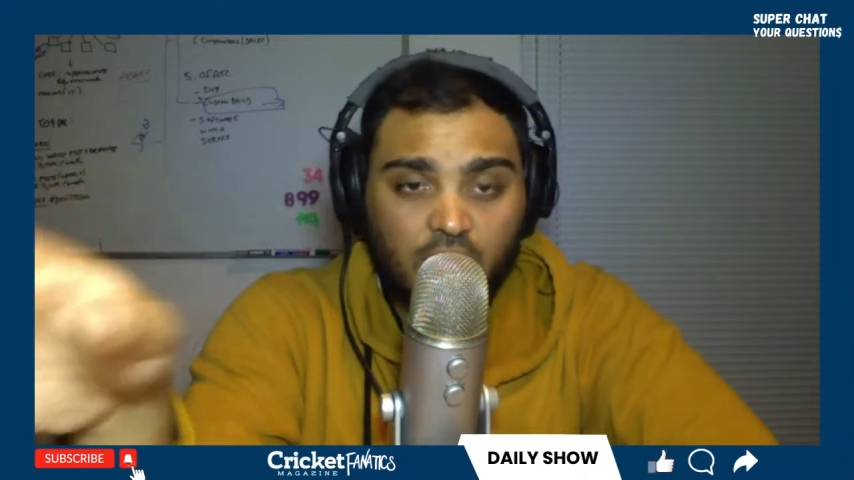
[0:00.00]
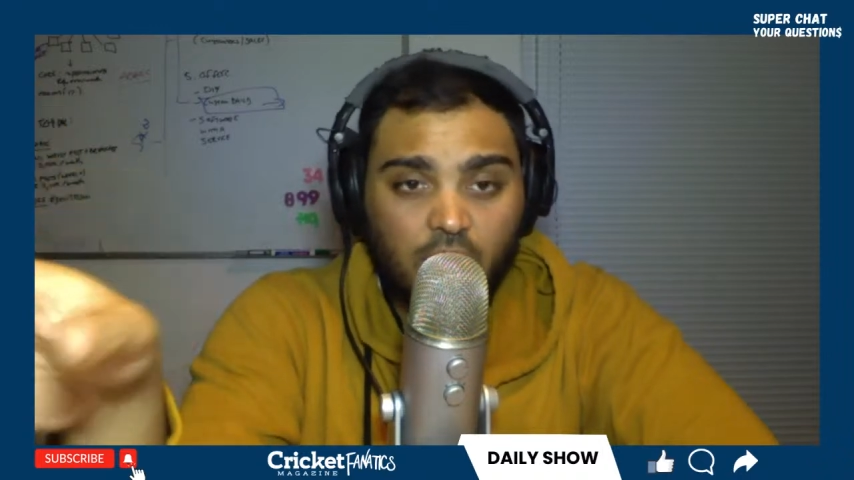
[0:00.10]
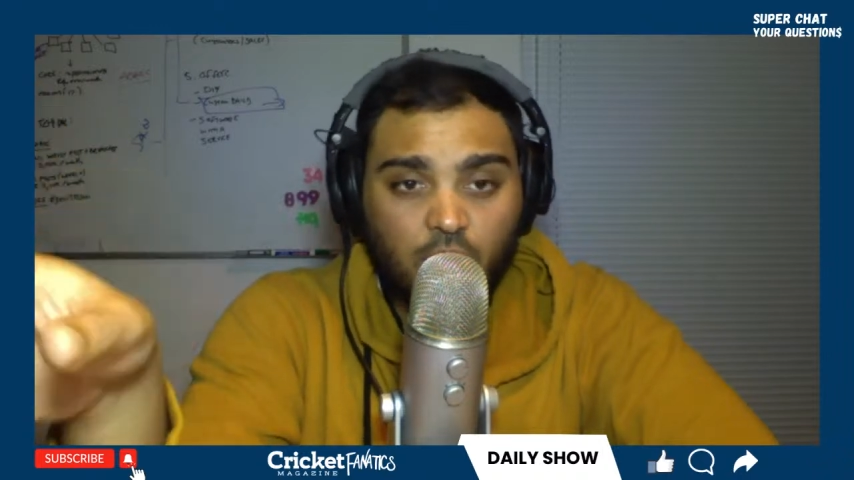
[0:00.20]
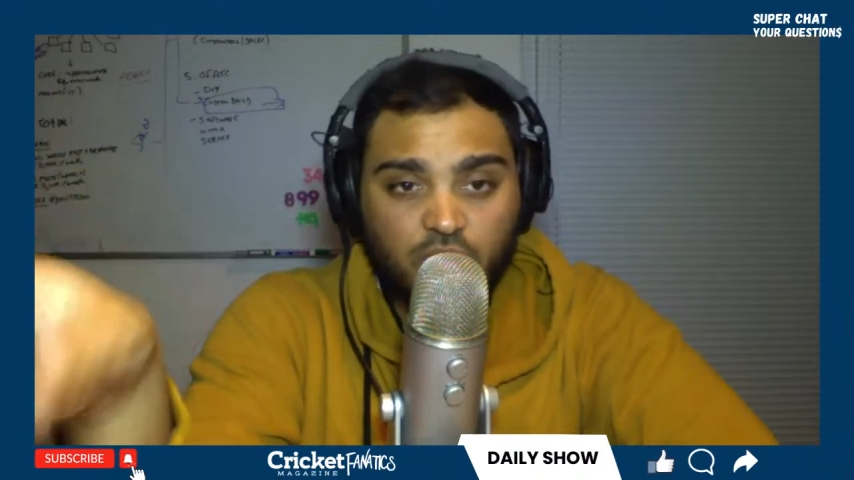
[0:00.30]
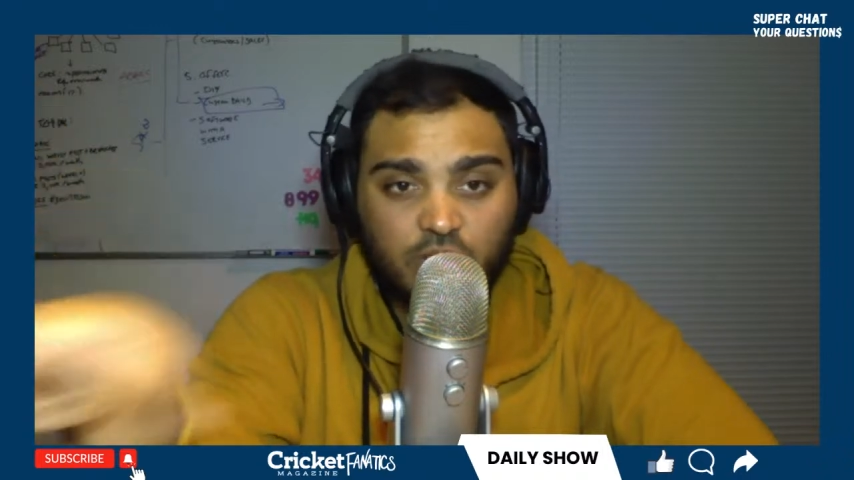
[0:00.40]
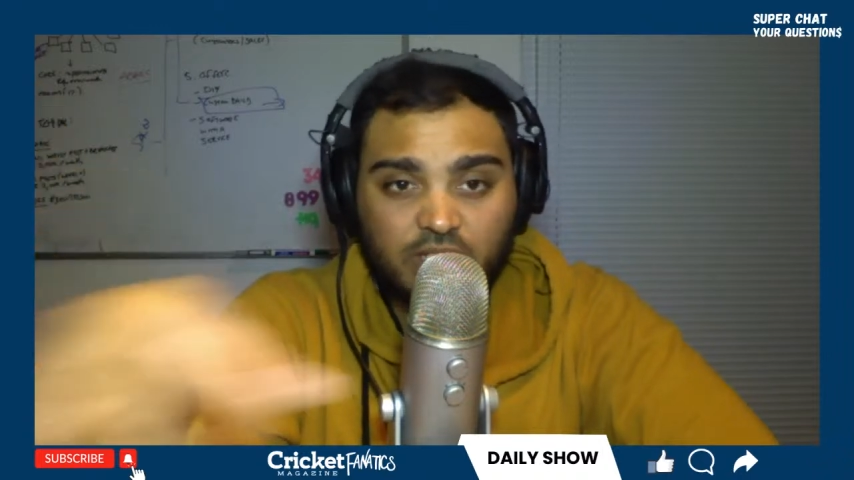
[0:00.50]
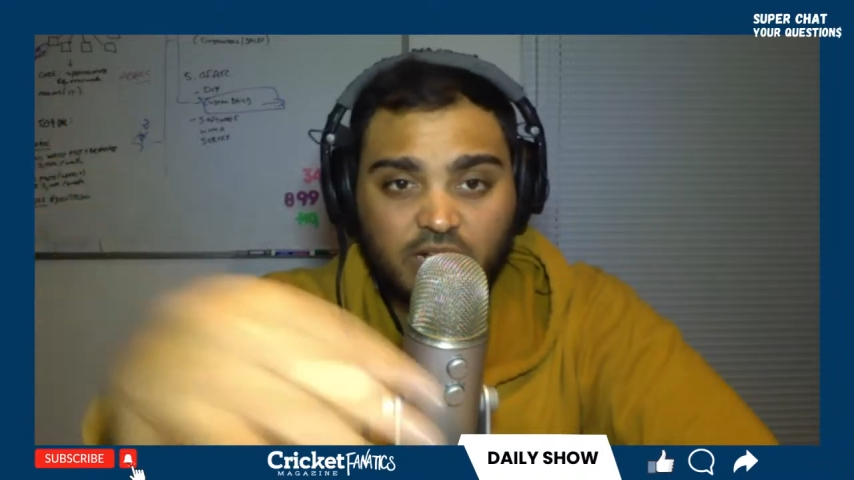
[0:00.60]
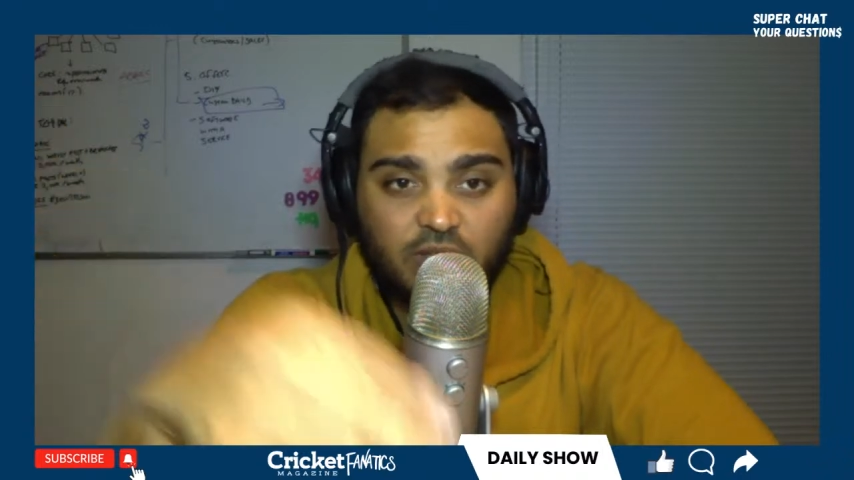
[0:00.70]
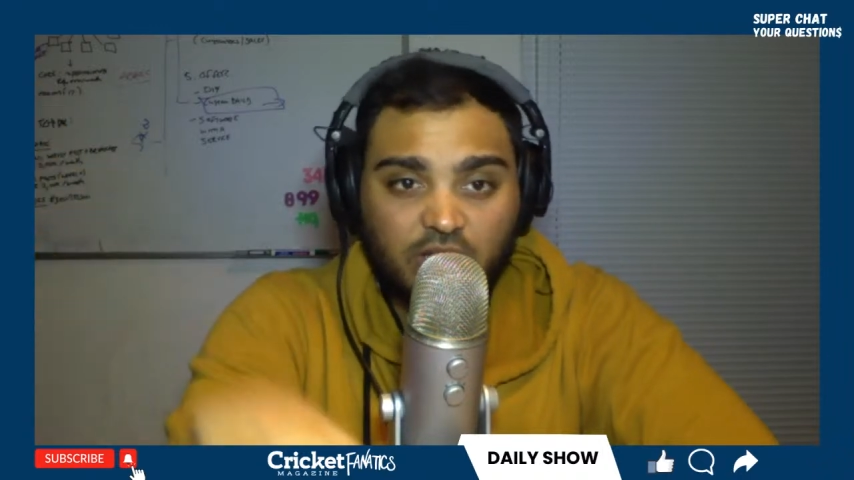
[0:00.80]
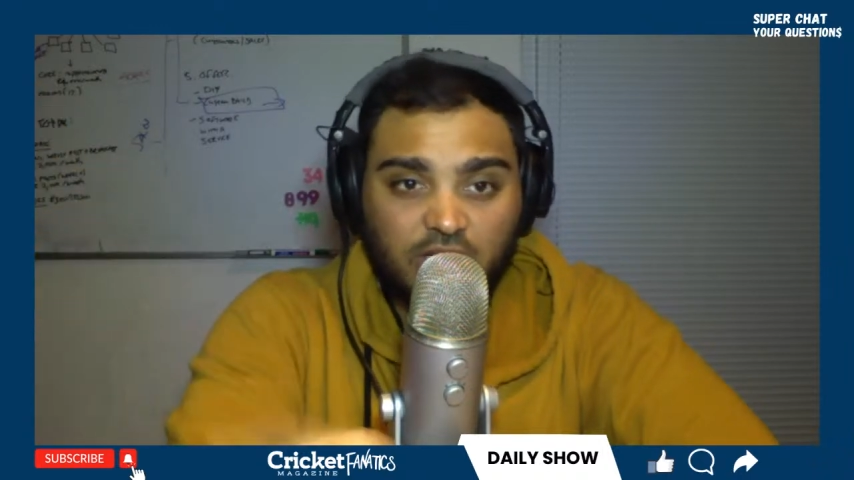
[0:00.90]
I also want to try
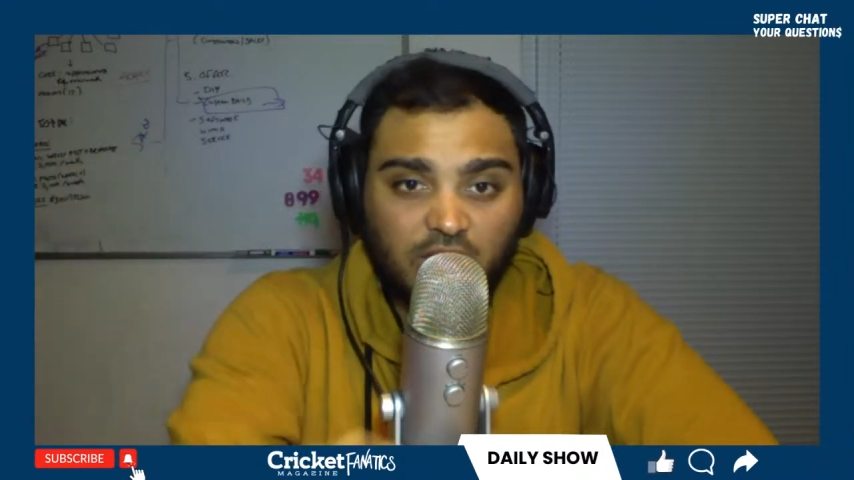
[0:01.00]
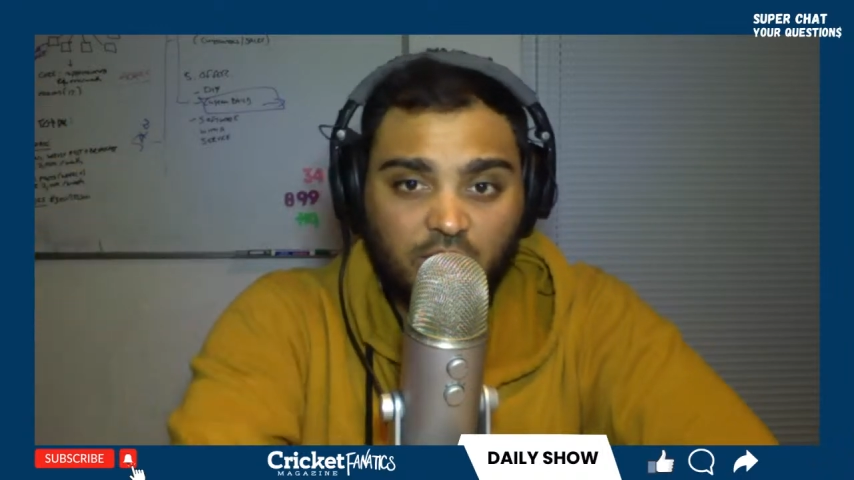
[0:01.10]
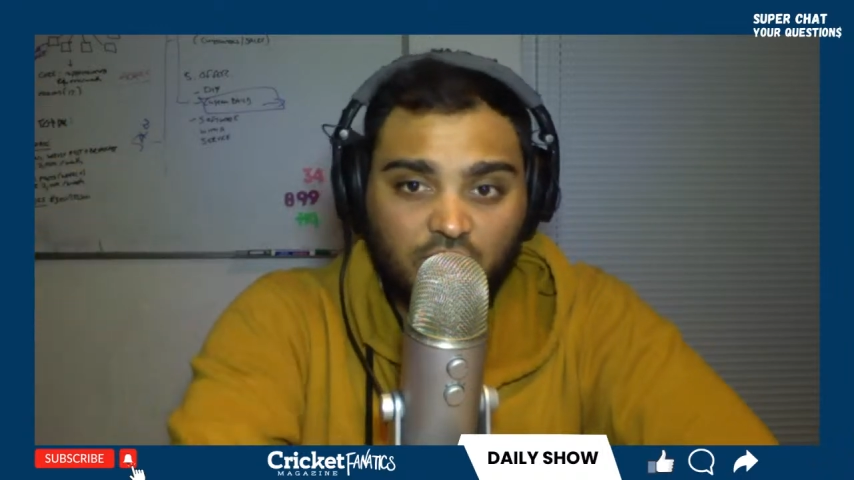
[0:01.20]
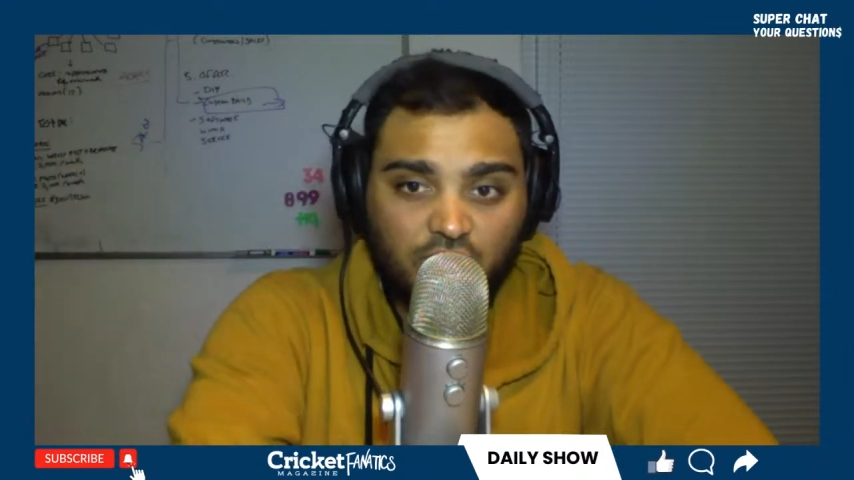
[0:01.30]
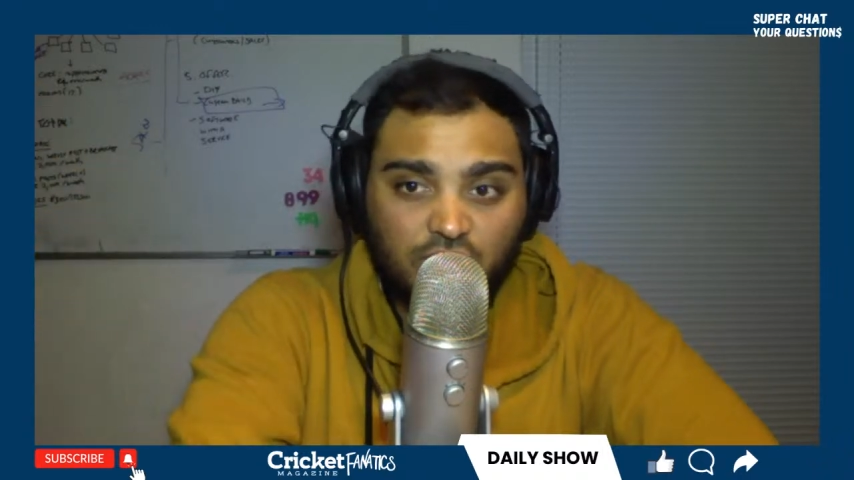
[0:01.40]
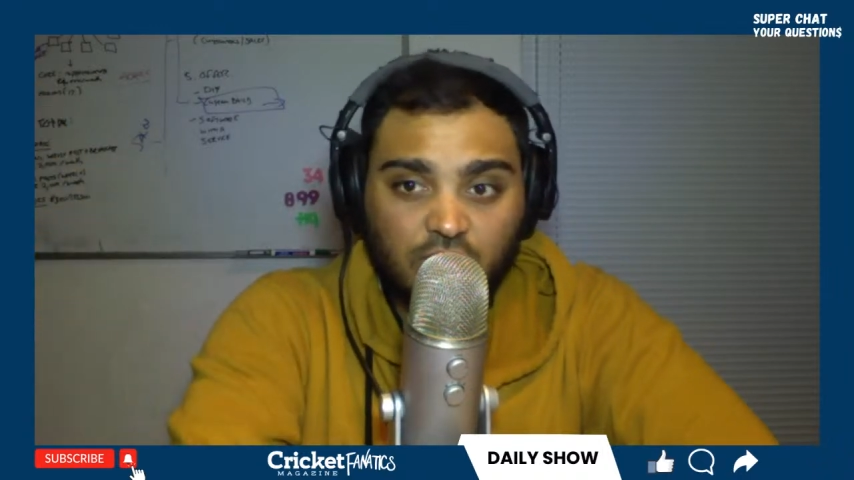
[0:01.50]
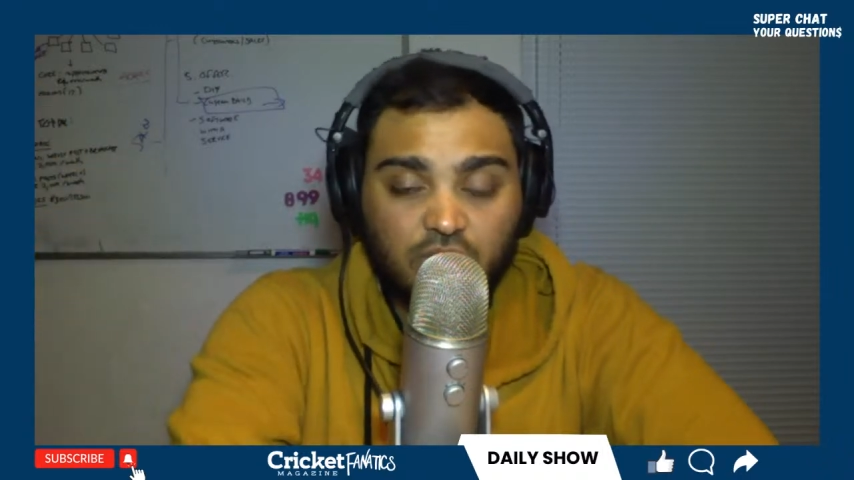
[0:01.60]
to get them on the show to